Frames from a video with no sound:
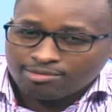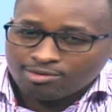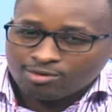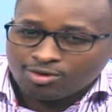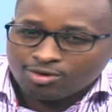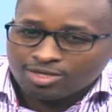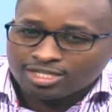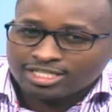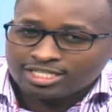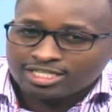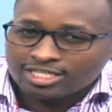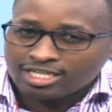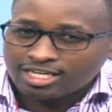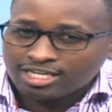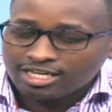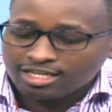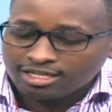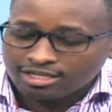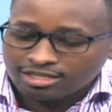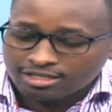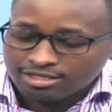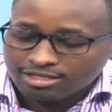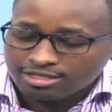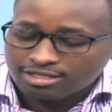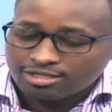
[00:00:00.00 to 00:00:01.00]
what
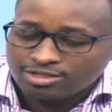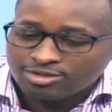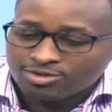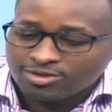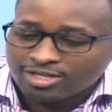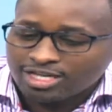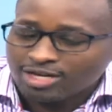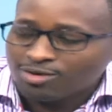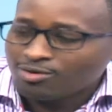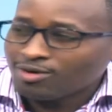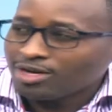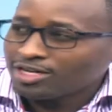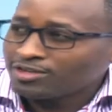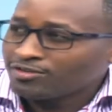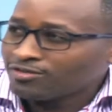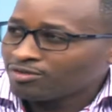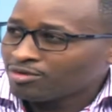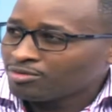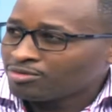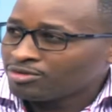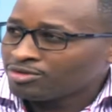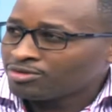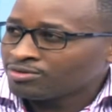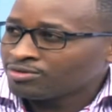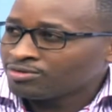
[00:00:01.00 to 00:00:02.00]
skill do they want
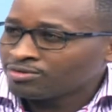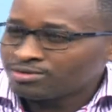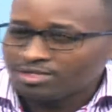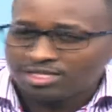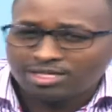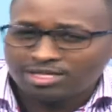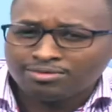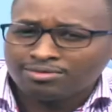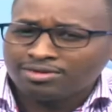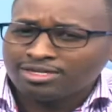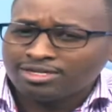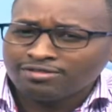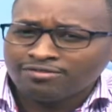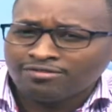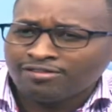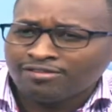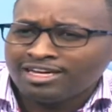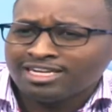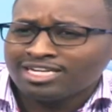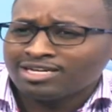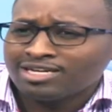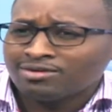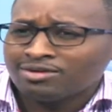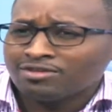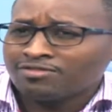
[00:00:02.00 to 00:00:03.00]
from you? They will
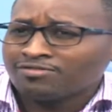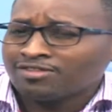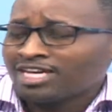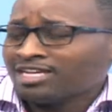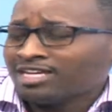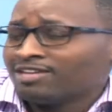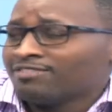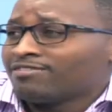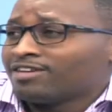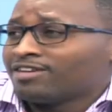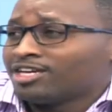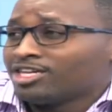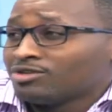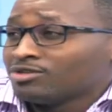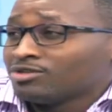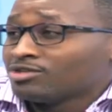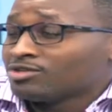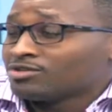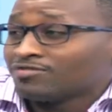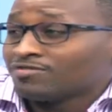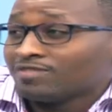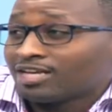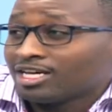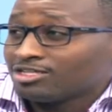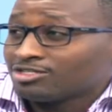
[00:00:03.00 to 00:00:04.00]
find a way of nullifying you
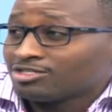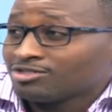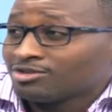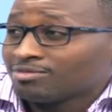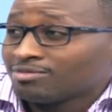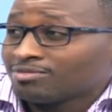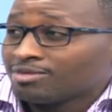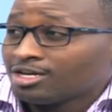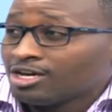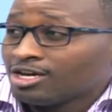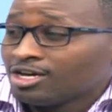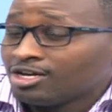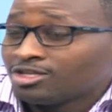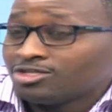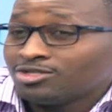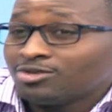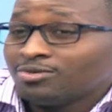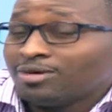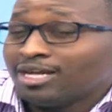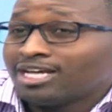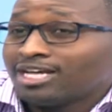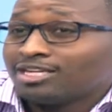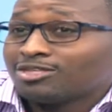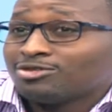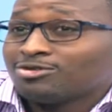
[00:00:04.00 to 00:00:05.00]
out of that job. So
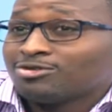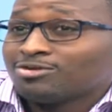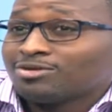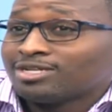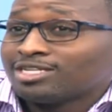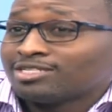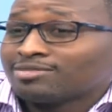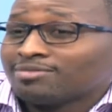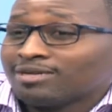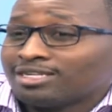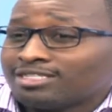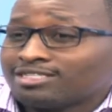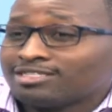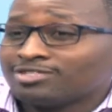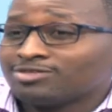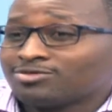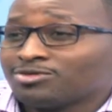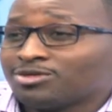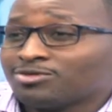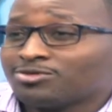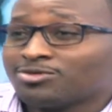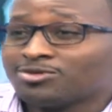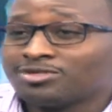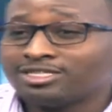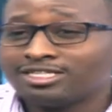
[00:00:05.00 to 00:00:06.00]
well and good, as much as
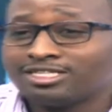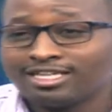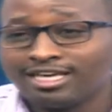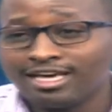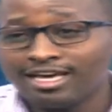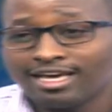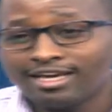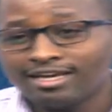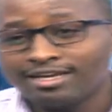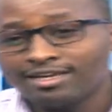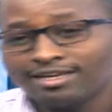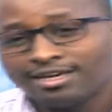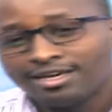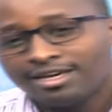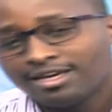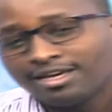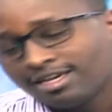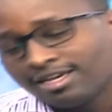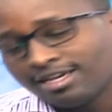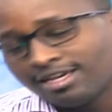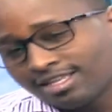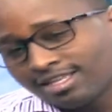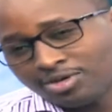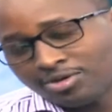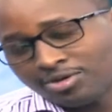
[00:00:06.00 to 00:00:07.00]
we would say
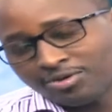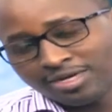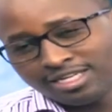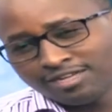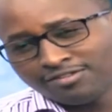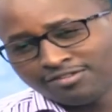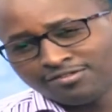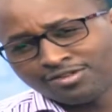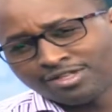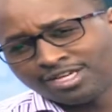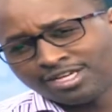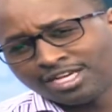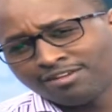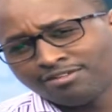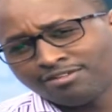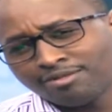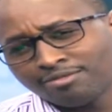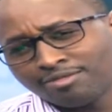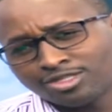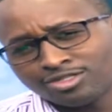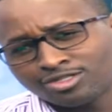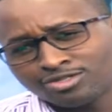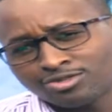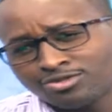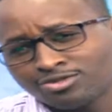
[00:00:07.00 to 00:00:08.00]
that we're waiting for the
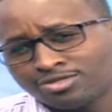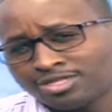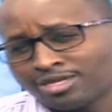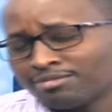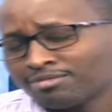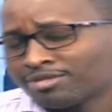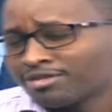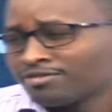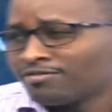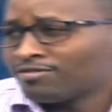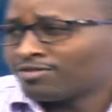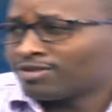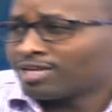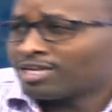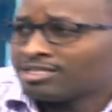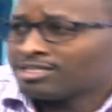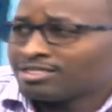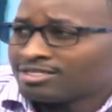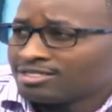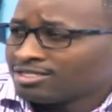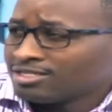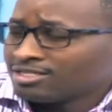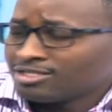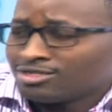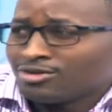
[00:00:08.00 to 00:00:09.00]
government to do something for
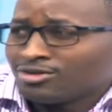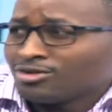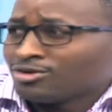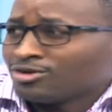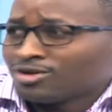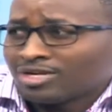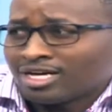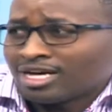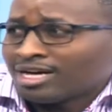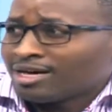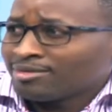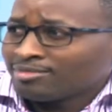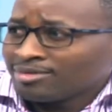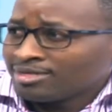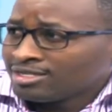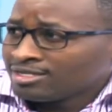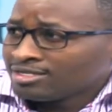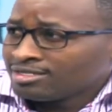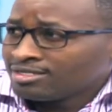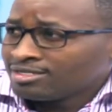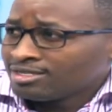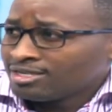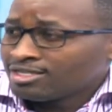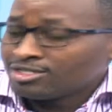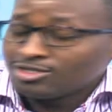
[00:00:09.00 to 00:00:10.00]
us, it's not going to happen.
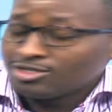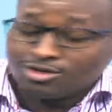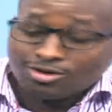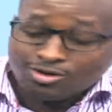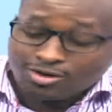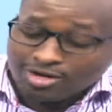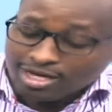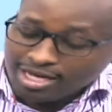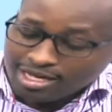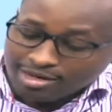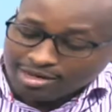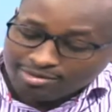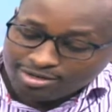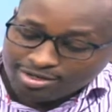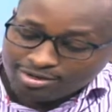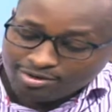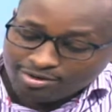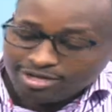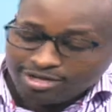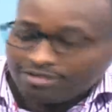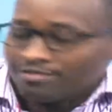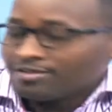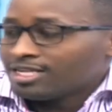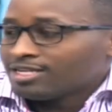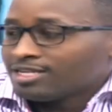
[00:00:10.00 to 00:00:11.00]
It's not going to happen
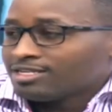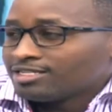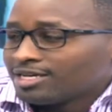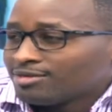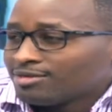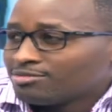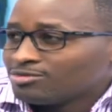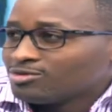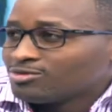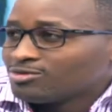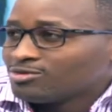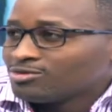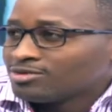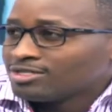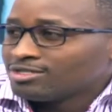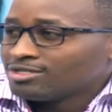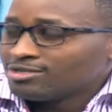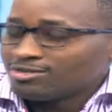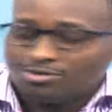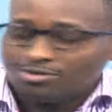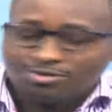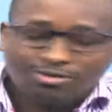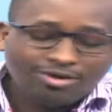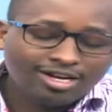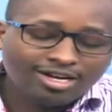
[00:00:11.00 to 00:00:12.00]
or leave anytime soon.
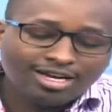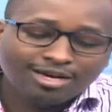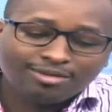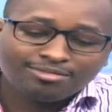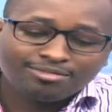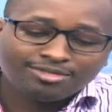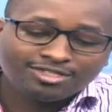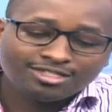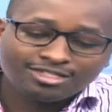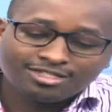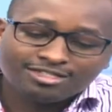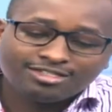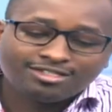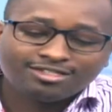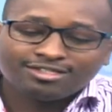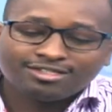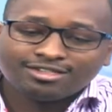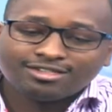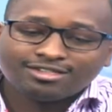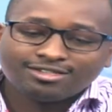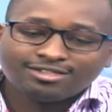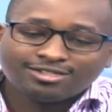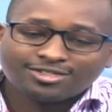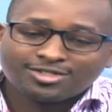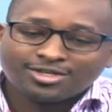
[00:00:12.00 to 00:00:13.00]
So what I'm just
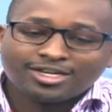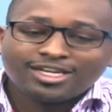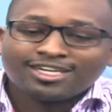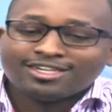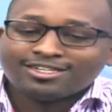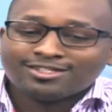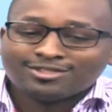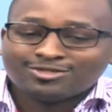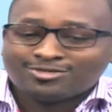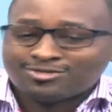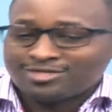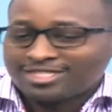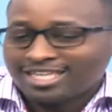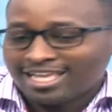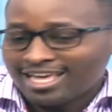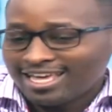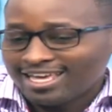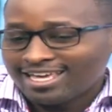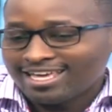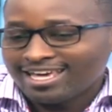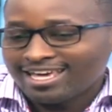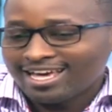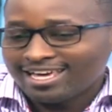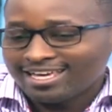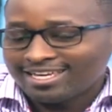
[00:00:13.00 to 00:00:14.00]
trying to say
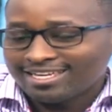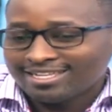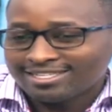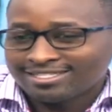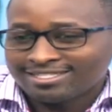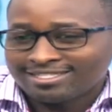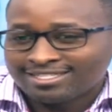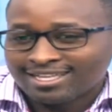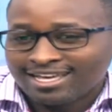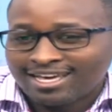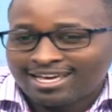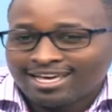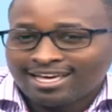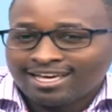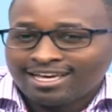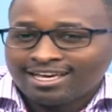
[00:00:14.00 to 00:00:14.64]
here is